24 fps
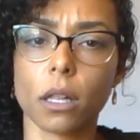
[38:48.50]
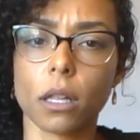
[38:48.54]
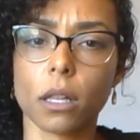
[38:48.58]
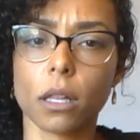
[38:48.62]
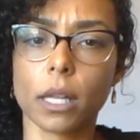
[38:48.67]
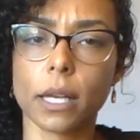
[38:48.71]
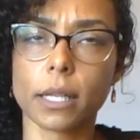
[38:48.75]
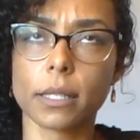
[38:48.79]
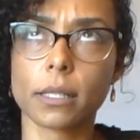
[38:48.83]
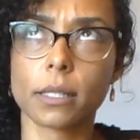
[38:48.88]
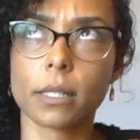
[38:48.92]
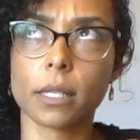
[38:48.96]

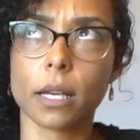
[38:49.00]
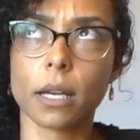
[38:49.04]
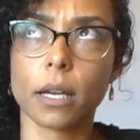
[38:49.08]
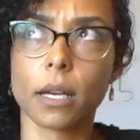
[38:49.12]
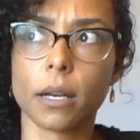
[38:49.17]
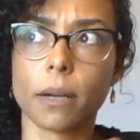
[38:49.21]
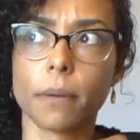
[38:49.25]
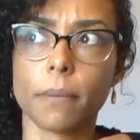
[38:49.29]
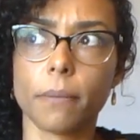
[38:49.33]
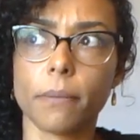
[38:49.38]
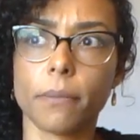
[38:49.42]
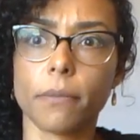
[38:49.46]
That's
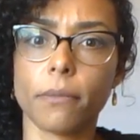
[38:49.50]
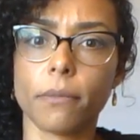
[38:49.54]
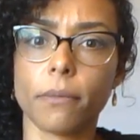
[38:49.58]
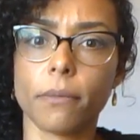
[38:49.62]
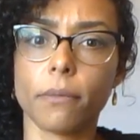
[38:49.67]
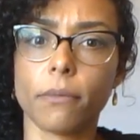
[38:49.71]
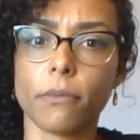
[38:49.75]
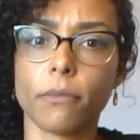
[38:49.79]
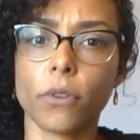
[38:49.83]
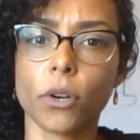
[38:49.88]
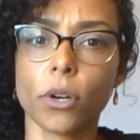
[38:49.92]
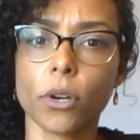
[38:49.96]

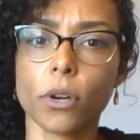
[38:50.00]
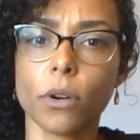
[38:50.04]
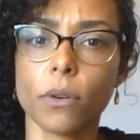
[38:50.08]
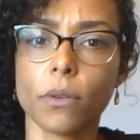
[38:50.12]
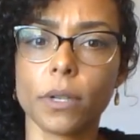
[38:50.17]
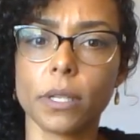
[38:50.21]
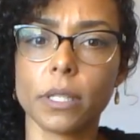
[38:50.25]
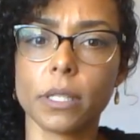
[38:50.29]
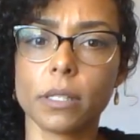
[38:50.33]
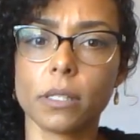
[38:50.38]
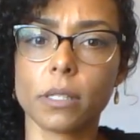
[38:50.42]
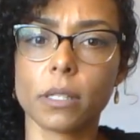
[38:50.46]
Virgo
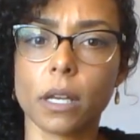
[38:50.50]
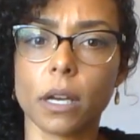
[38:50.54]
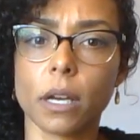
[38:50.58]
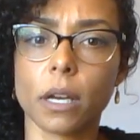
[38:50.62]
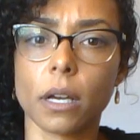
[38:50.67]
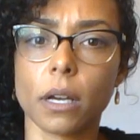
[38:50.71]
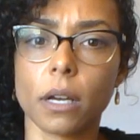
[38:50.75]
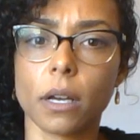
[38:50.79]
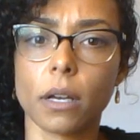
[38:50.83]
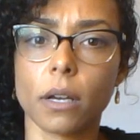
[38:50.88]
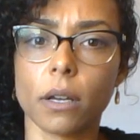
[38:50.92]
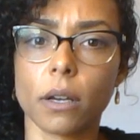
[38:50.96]
is
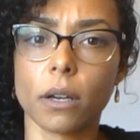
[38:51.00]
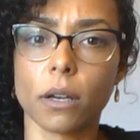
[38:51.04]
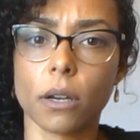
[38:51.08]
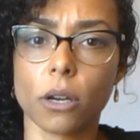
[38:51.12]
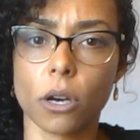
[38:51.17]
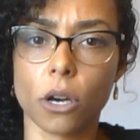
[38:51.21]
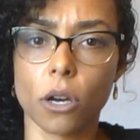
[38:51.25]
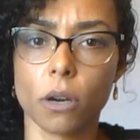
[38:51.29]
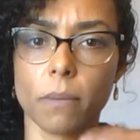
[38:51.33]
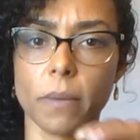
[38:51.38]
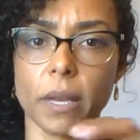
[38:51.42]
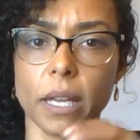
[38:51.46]

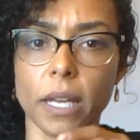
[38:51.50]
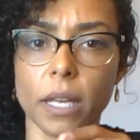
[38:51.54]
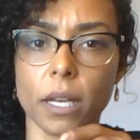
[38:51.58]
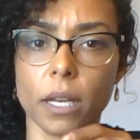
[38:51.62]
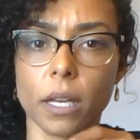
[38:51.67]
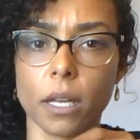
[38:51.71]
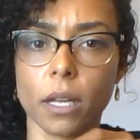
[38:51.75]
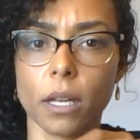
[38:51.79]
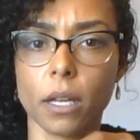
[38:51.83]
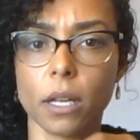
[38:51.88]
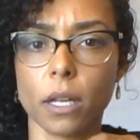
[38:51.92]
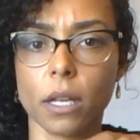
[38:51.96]

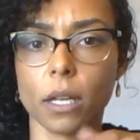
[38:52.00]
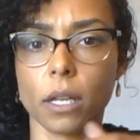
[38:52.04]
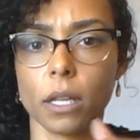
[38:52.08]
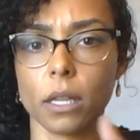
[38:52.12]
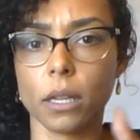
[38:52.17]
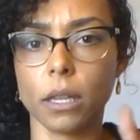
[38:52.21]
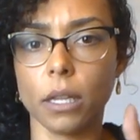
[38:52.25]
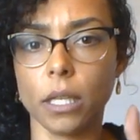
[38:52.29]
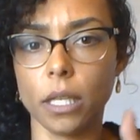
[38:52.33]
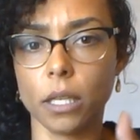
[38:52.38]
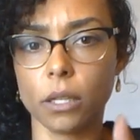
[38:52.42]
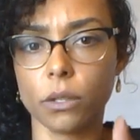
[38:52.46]
Hermit.
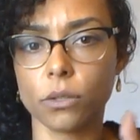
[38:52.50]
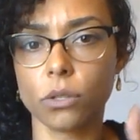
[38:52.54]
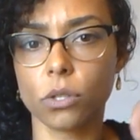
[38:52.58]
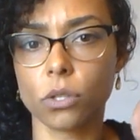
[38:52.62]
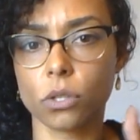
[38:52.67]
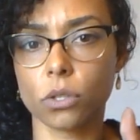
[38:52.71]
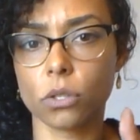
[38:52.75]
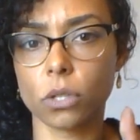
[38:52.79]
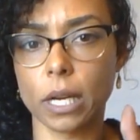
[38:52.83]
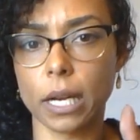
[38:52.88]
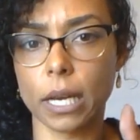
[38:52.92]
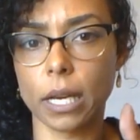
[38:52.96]
Leo's
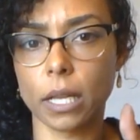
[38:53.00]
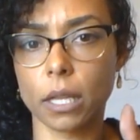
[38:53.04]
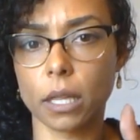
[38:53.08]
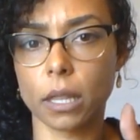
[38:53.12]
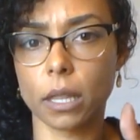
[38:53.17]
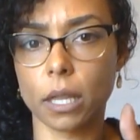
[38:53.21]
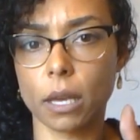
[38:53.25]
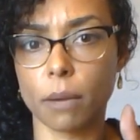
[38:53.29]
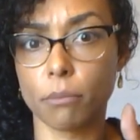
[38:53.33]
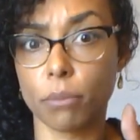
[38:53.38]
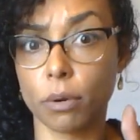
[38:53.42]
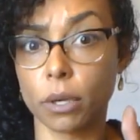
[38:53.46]
Strength,
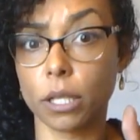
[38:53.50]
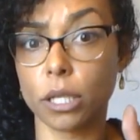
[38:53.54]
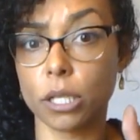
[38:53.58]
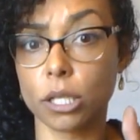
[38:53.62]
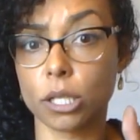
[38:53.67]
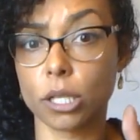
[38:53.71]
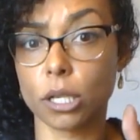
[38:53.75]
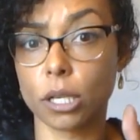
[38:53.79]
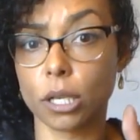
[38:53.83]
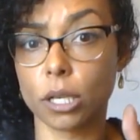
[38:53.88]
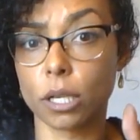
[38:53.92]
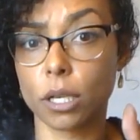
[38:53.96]
I'm pretty
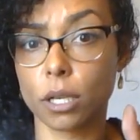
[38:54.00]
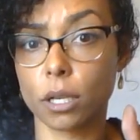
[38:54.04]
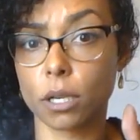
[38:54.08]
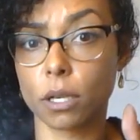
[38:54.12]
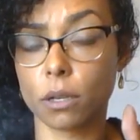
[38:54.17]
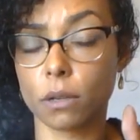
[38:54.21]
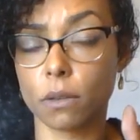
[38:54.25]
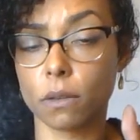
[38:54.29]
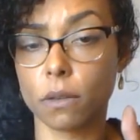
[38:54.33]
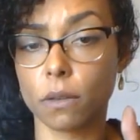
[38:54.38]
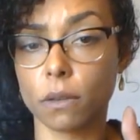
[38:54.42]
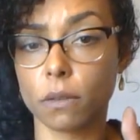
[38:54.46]
sure,
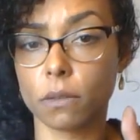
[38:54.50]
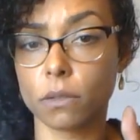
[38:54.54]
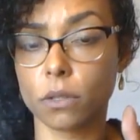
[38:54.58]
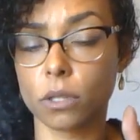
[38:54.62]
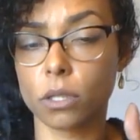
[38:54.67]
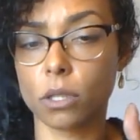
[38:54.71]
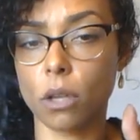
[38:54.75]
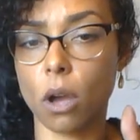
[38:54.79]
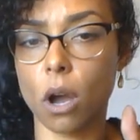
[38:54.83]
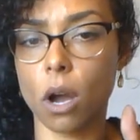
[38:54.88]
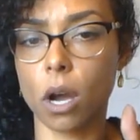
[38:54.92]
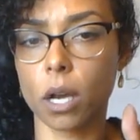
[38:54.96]
which
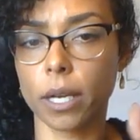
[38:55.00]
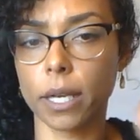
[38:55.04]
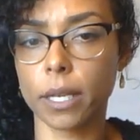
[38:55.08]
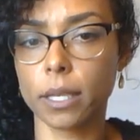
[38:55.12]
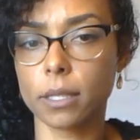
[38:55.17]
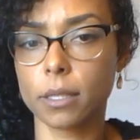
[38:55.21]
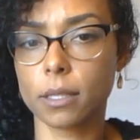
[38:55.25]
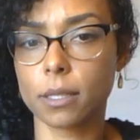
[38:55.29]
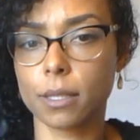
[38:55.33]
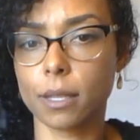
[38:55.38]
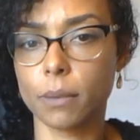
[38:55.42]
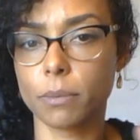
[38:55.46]
is
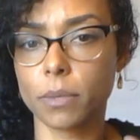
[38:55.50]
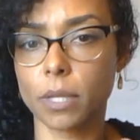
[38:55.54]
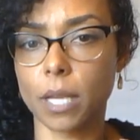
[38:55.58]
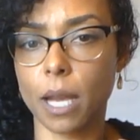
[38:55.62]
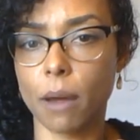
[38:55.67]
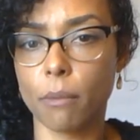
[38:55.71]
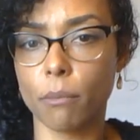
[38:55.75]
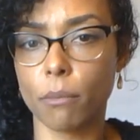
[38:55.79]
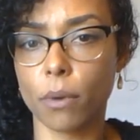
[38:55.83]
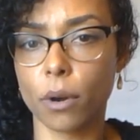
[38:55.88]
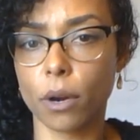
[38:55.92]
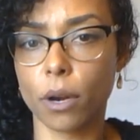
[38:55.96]
August,
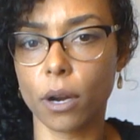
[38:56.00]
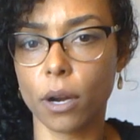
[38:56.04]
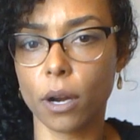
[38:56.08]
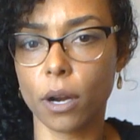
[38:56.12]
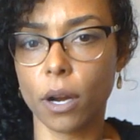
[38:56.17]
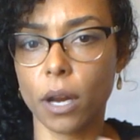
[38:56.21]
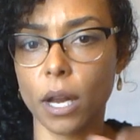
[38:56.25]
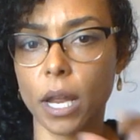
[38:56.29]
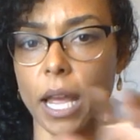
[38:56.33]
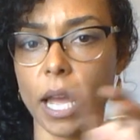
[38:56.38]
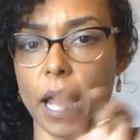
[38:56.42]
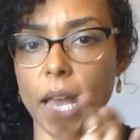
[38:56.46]
September.
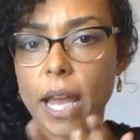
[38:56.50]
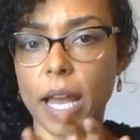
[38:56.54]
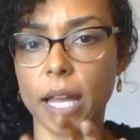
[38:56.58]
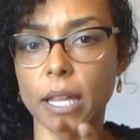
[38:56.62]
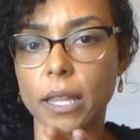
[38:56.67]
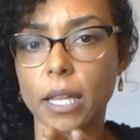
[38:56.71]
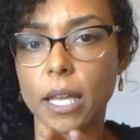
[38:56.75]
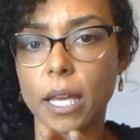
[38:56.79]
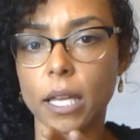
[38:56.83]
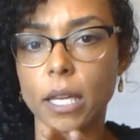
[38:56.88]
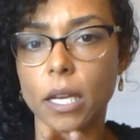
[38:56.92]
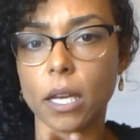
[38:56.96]
And
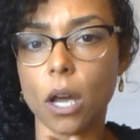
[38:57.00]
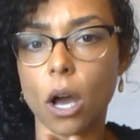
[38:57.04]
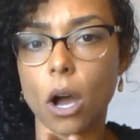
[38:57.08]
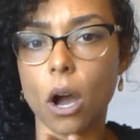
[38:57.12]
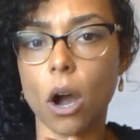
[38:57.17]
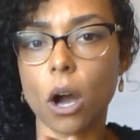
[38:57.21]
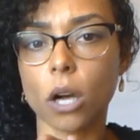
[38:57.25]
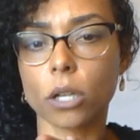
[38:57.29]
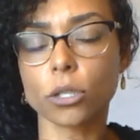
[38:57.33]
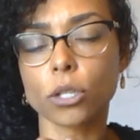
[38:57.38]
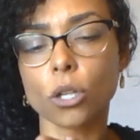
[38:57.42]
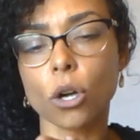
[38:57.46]
then
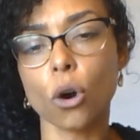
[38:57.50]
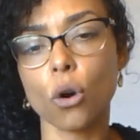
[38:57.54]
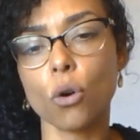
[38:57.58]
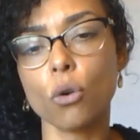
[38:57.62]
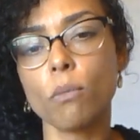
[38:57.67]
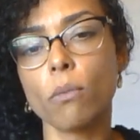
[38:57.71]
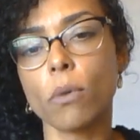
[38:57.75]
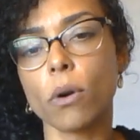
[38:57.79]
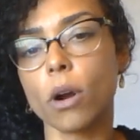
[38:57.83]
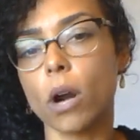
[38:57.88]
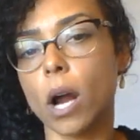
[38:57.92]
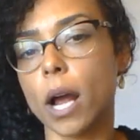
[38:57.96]

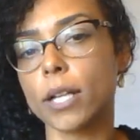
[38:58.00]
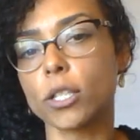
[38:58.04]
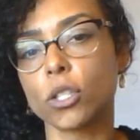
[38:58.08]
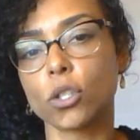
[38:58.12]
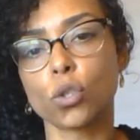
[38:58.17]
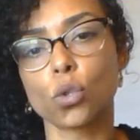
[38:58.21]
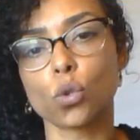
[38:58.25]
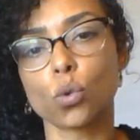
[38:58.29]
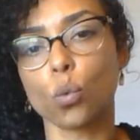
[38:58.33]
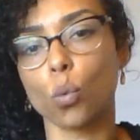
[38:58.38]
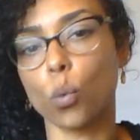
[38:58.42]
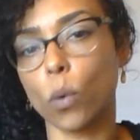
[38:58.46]
October, I
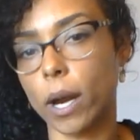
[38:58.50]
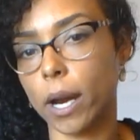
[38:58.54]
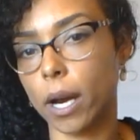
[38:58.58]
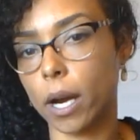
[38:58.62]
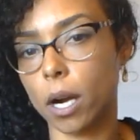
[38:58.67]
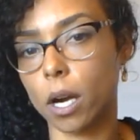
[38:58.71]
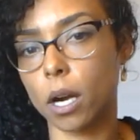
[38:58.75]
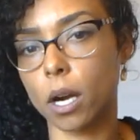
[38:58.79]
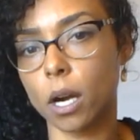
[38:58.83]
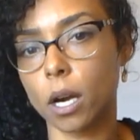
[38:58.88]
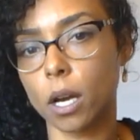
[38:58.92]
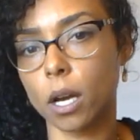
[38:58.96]

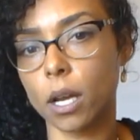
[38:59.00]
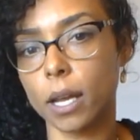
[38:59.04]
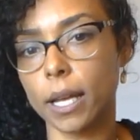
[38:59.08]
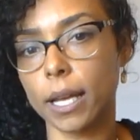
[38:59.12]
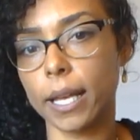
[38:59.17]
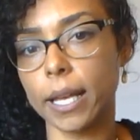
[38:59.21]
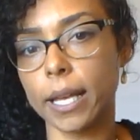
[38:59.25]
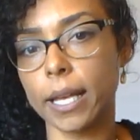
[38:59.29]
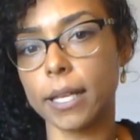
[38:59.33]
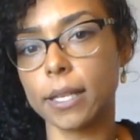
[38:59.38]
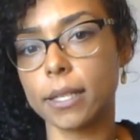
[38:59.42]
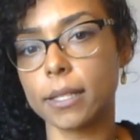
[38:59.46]
swear,
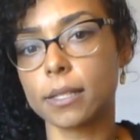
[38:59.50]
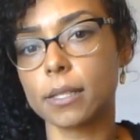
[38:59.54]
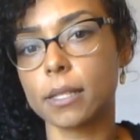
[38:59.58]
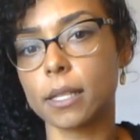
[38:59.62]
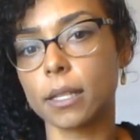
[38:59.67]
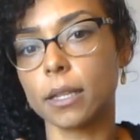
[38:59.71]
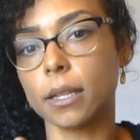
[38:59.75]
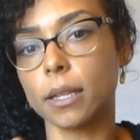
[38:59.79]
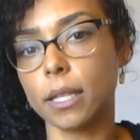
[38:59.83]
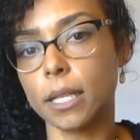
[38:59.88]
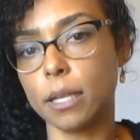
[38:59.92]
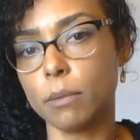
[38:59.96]
is
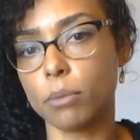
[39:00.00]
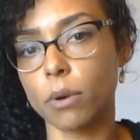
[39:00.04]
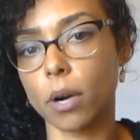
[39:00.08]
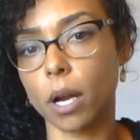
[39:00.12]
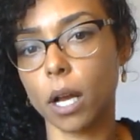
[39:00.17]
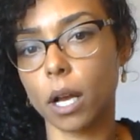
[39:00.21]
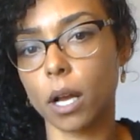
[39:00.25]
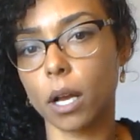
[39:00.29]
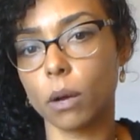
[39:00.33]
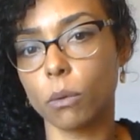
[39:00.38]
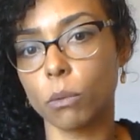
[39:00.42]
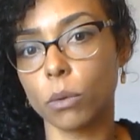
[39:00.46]

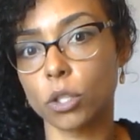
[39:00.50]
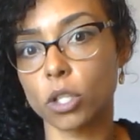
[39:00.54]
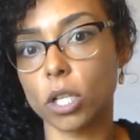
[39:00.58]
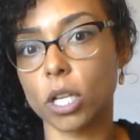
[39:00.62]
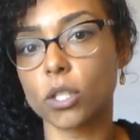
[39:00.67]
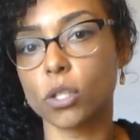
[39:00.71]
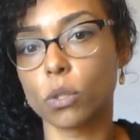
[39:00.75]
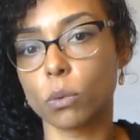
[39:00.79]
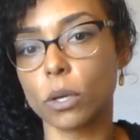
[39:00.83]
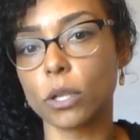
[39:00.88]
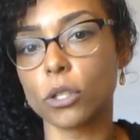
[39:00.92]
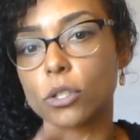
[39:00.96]
Libra, which I
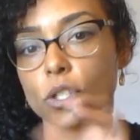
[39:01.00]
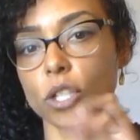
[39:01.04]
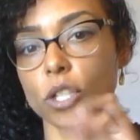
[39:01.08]
swear is